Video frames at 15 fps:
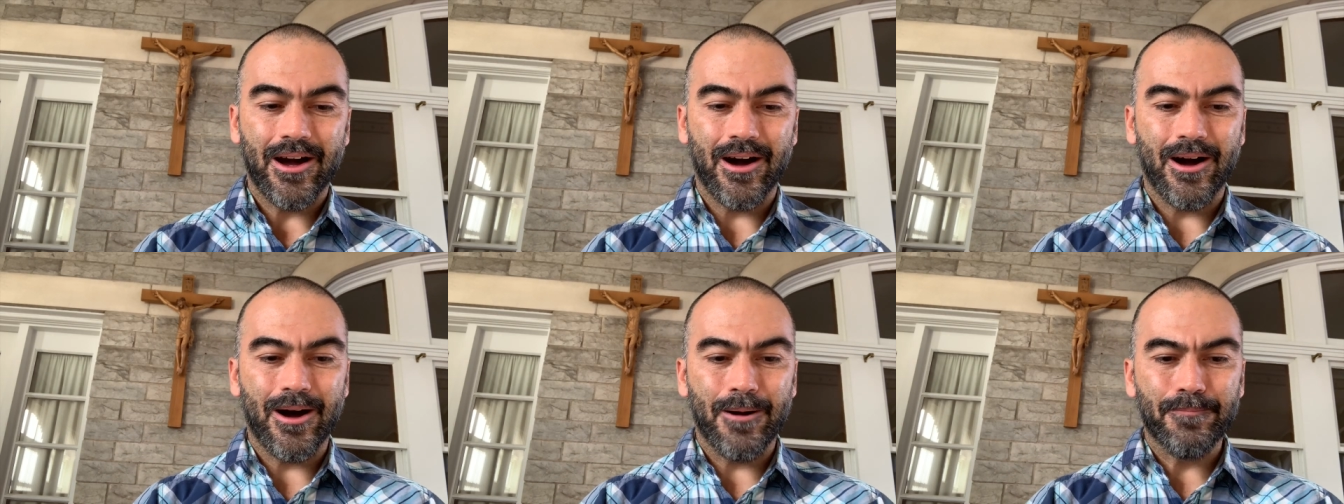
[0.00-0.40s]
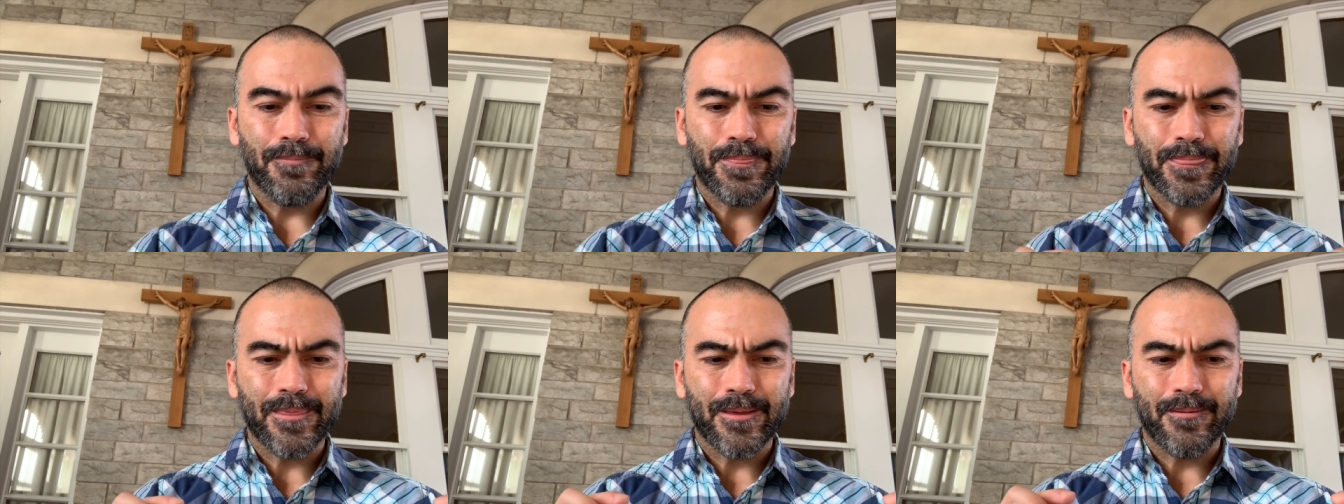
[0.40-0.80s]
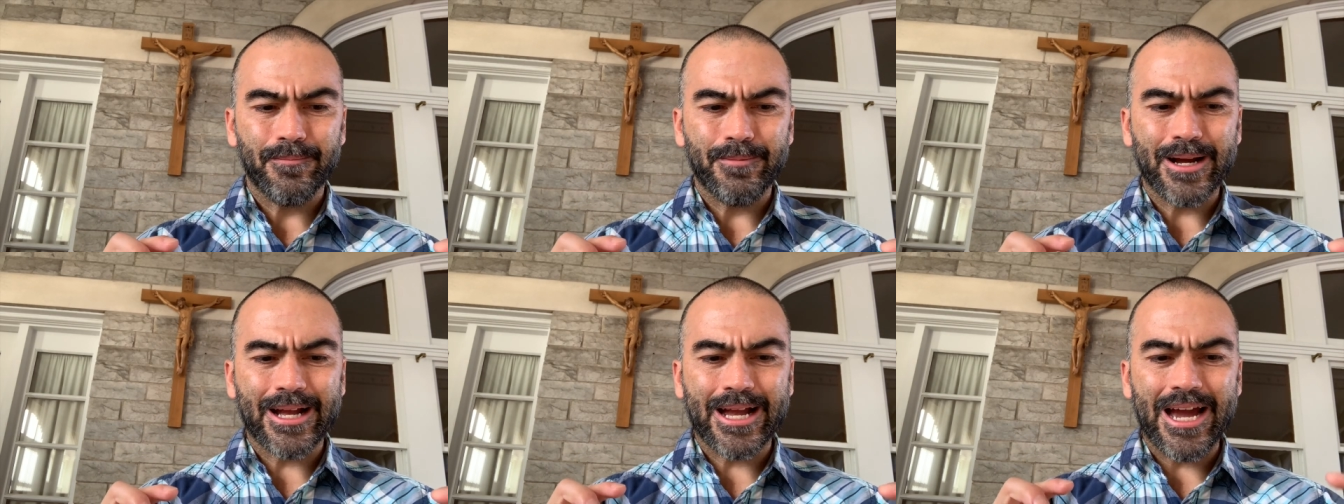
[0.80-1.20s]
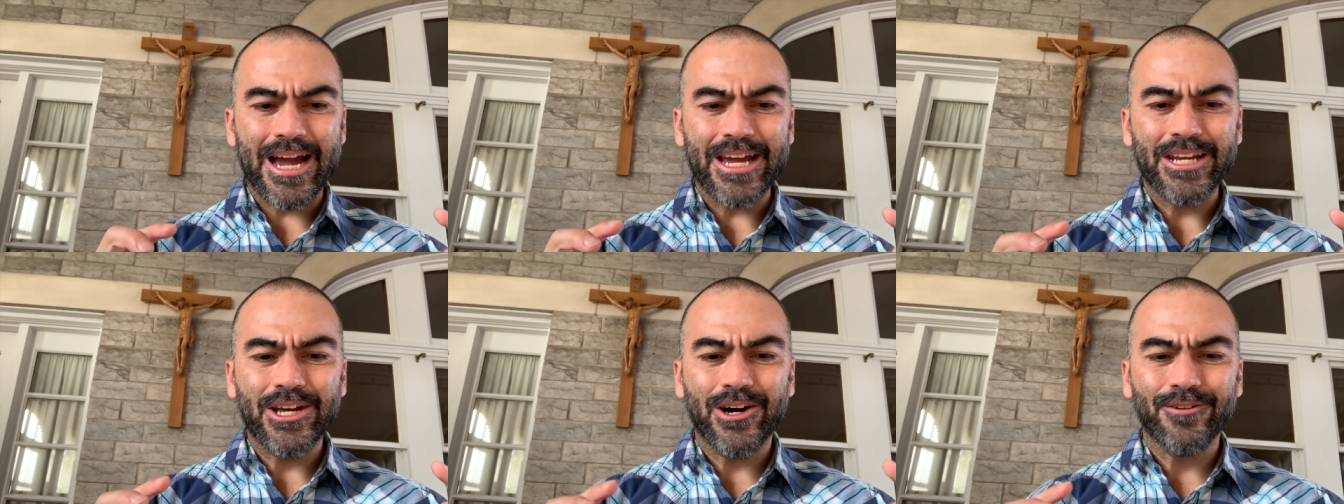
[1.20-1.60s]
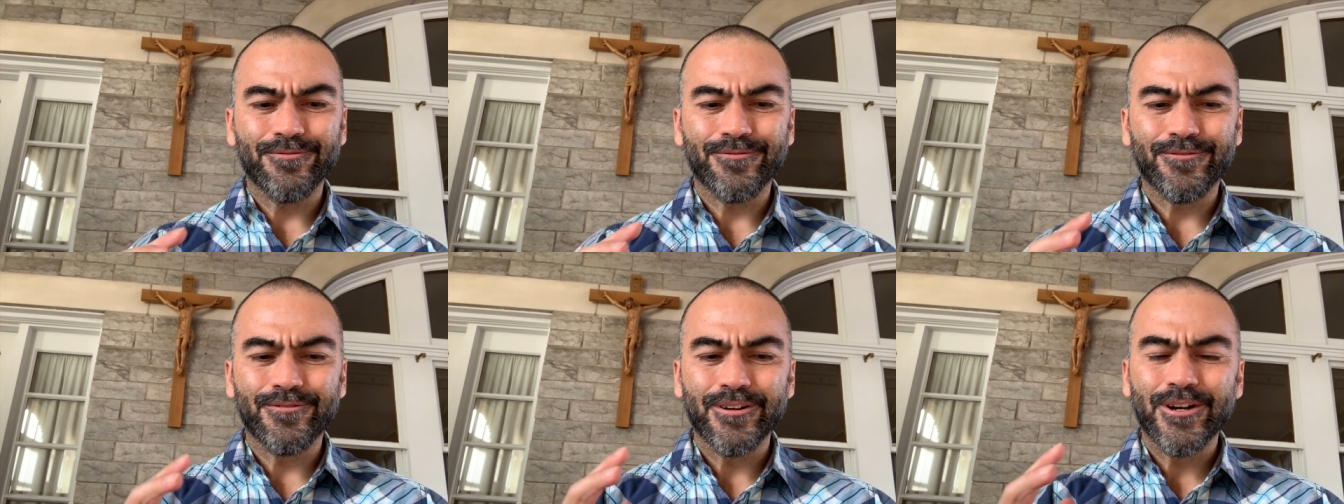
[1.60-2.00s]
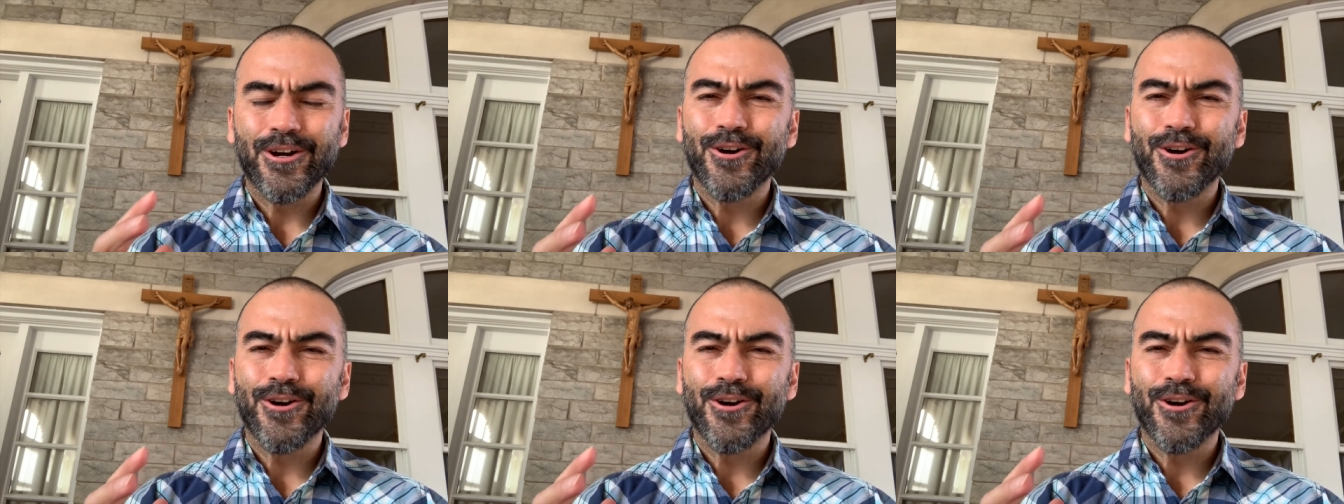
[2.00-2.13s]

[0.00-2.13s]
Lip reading: A kind of